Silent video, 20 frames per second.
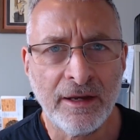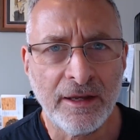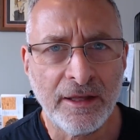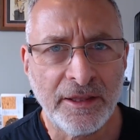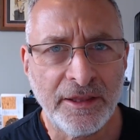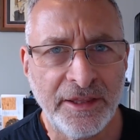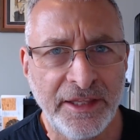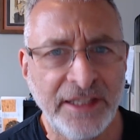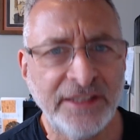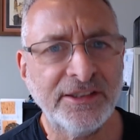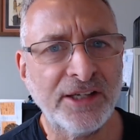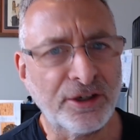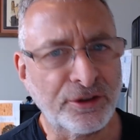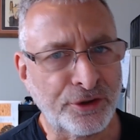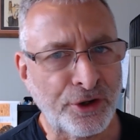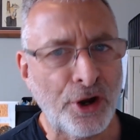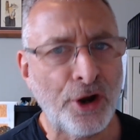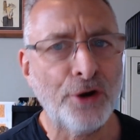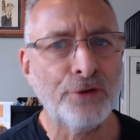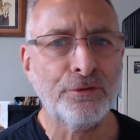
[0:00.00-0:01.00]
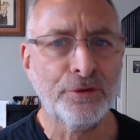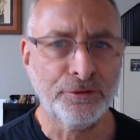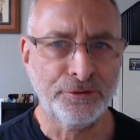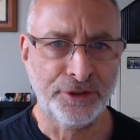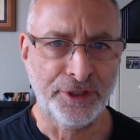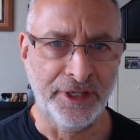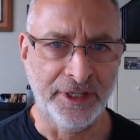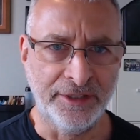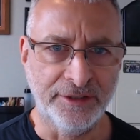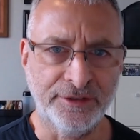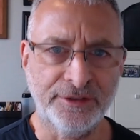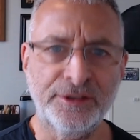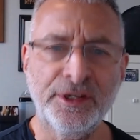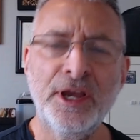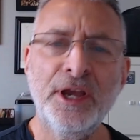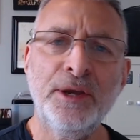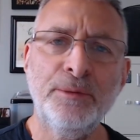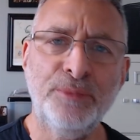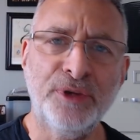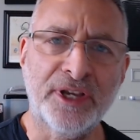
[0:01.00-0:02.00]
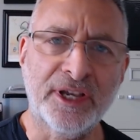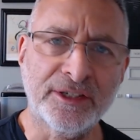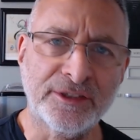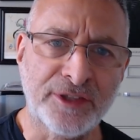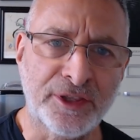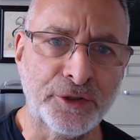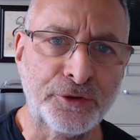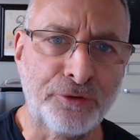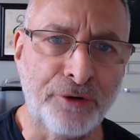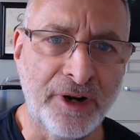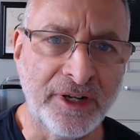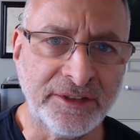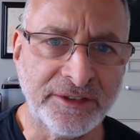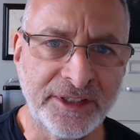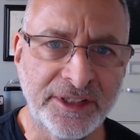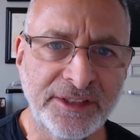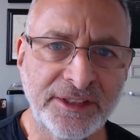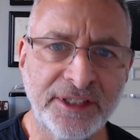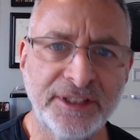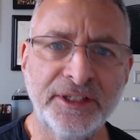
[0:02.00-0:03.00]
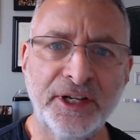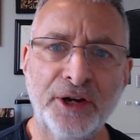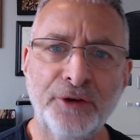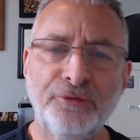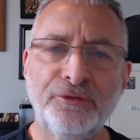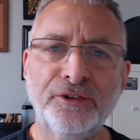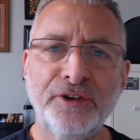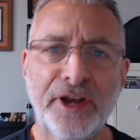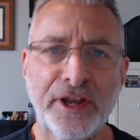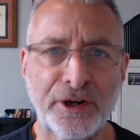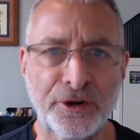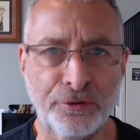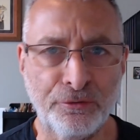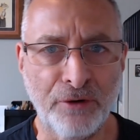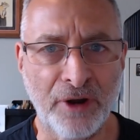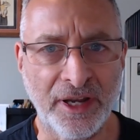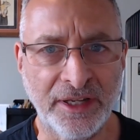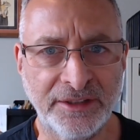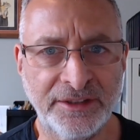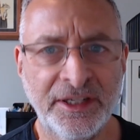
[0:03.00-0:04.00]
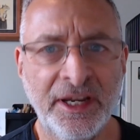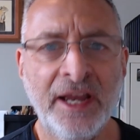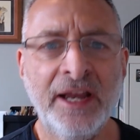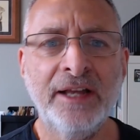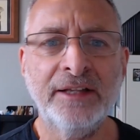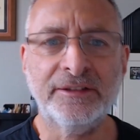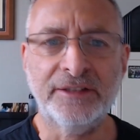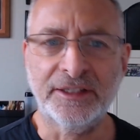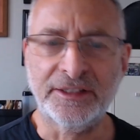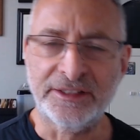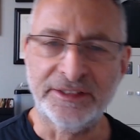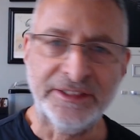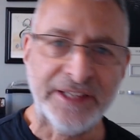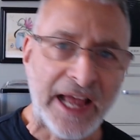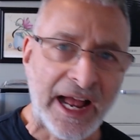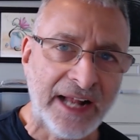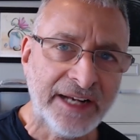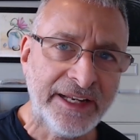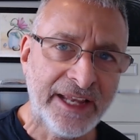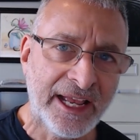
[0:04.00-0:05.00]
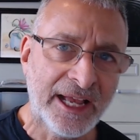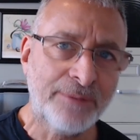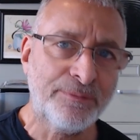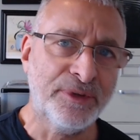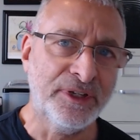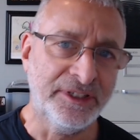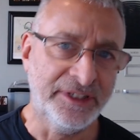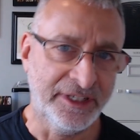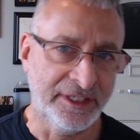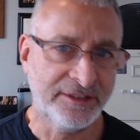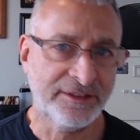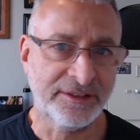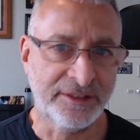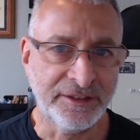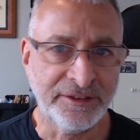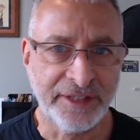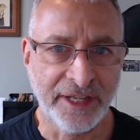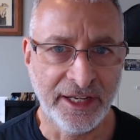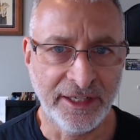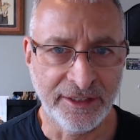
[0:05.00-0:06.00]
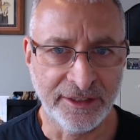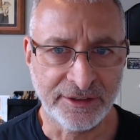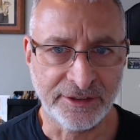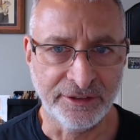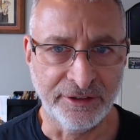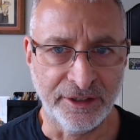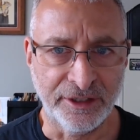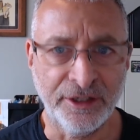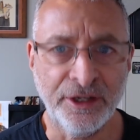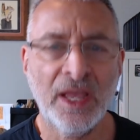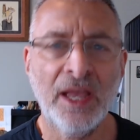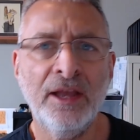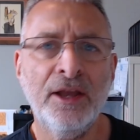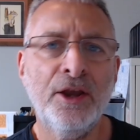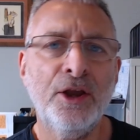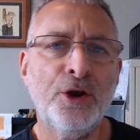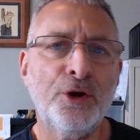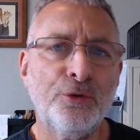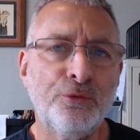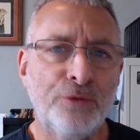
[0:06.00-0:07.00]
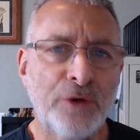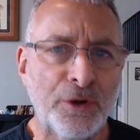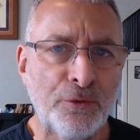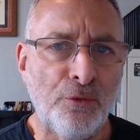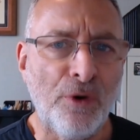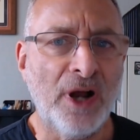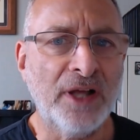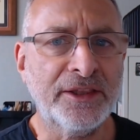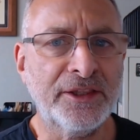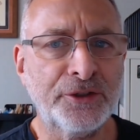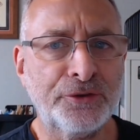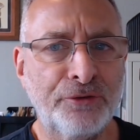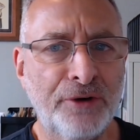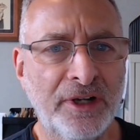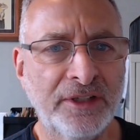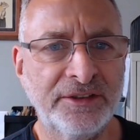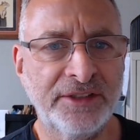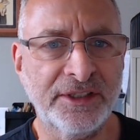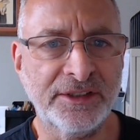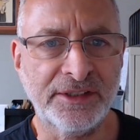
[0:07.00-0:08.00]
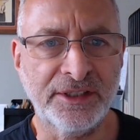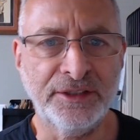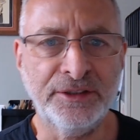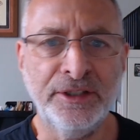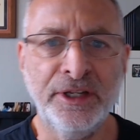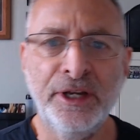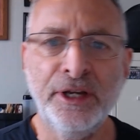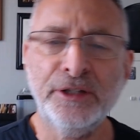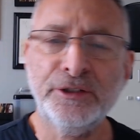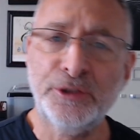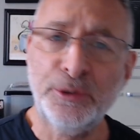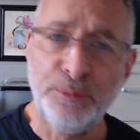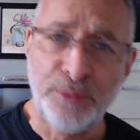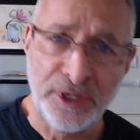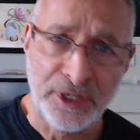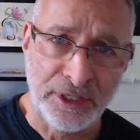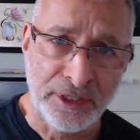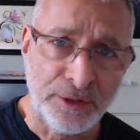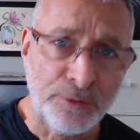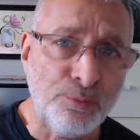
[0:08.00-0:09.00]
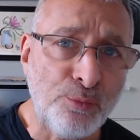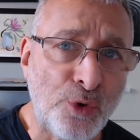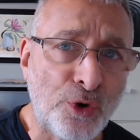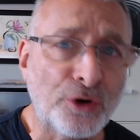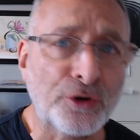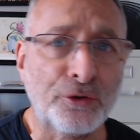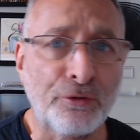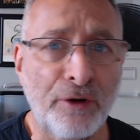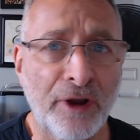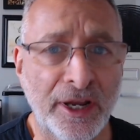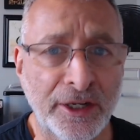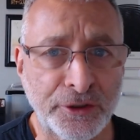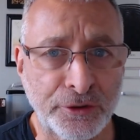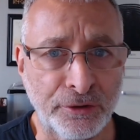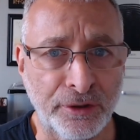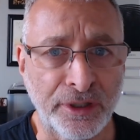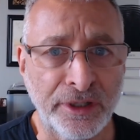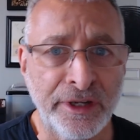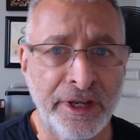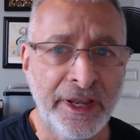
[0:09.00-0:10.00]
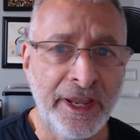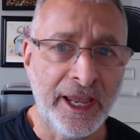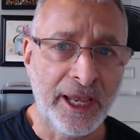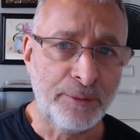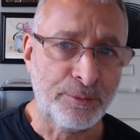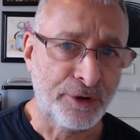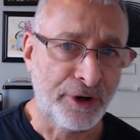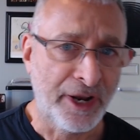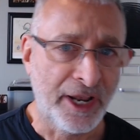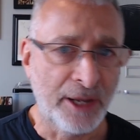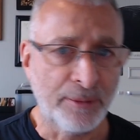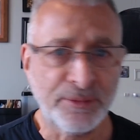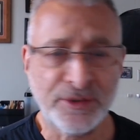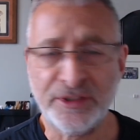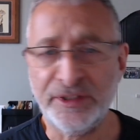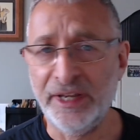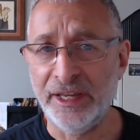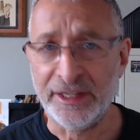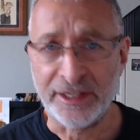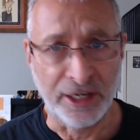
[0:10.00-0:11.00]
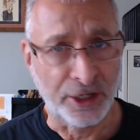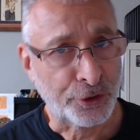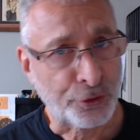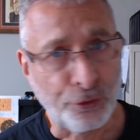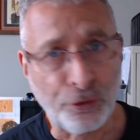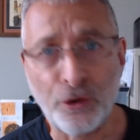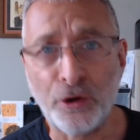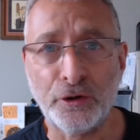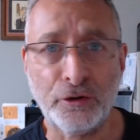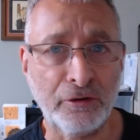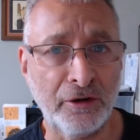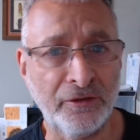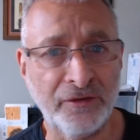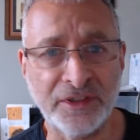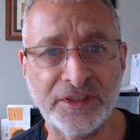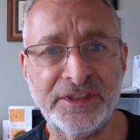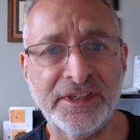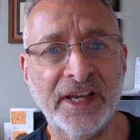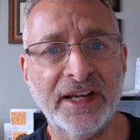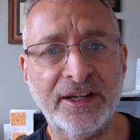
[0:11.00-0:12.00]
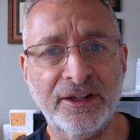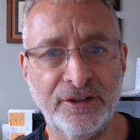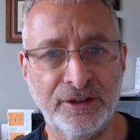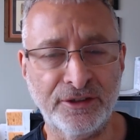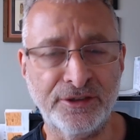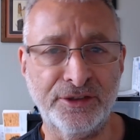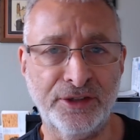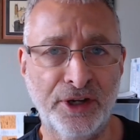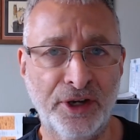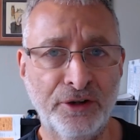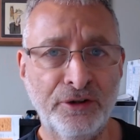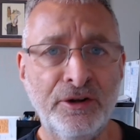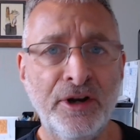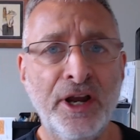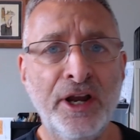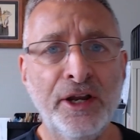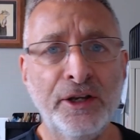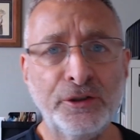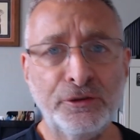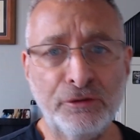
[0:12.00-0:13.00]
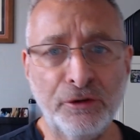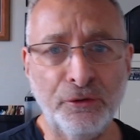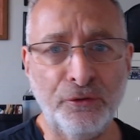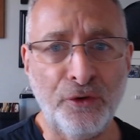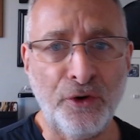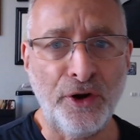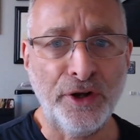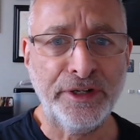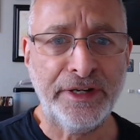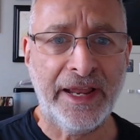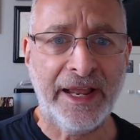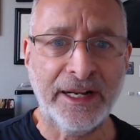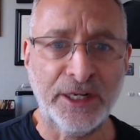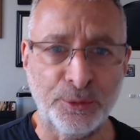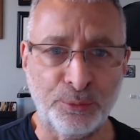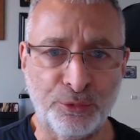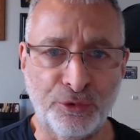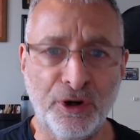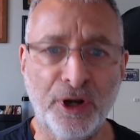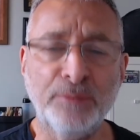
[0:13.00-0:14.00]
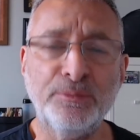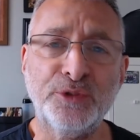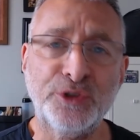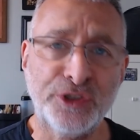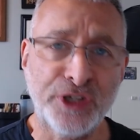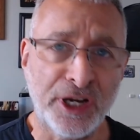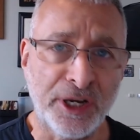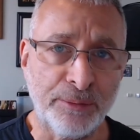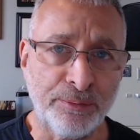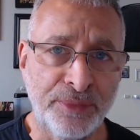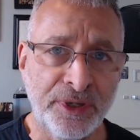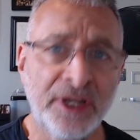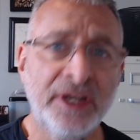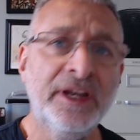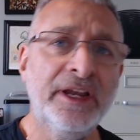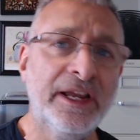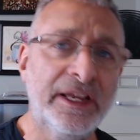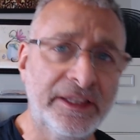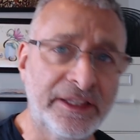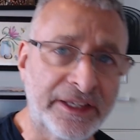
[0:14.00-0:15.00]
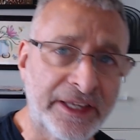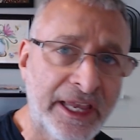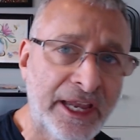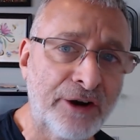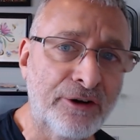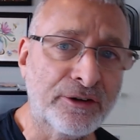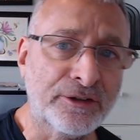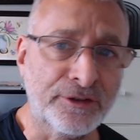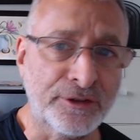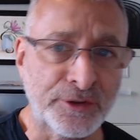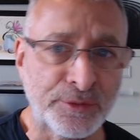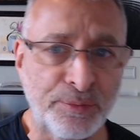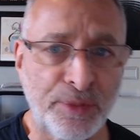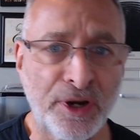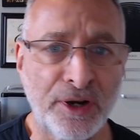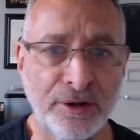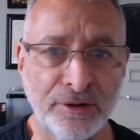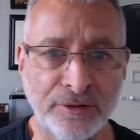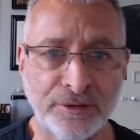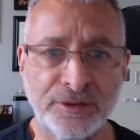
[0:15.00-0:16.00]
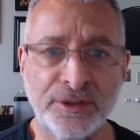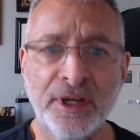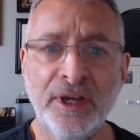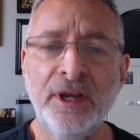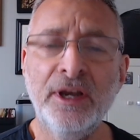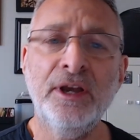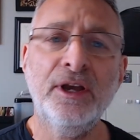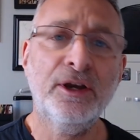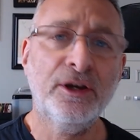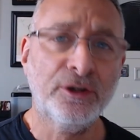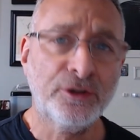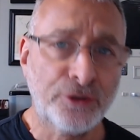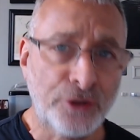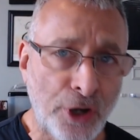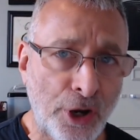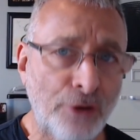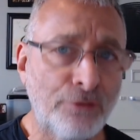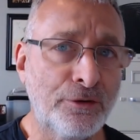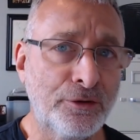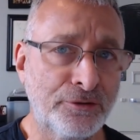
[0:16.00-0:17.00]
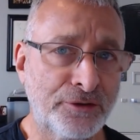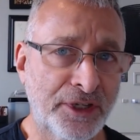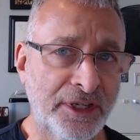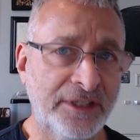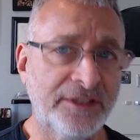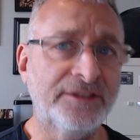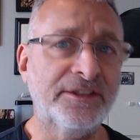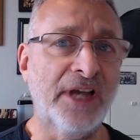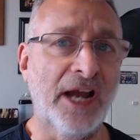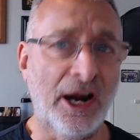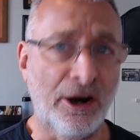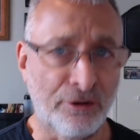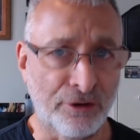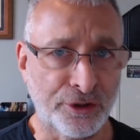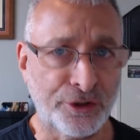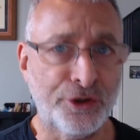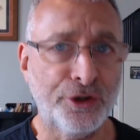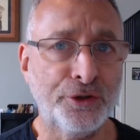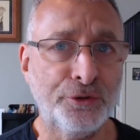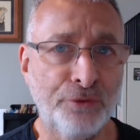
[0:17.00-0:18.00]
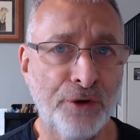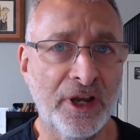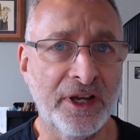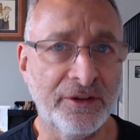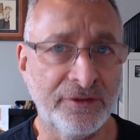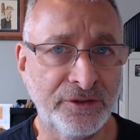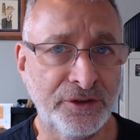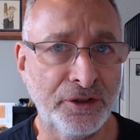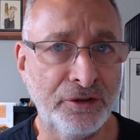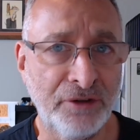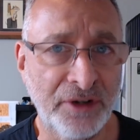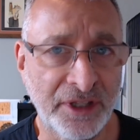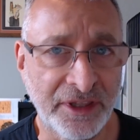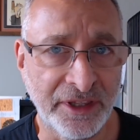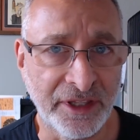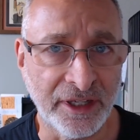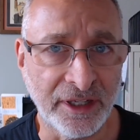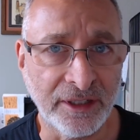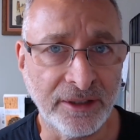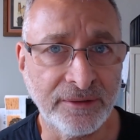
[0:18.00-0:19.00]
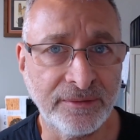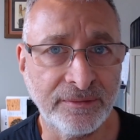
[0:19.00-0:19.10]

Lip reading: These are coroutines because the transition of layer weight does not happen instantaneously. We want the transition to be more gradual and perhaps take a quarter of a second or so to avoid an abrupt jump in the character's pose. Coroutines are a good way of doing that.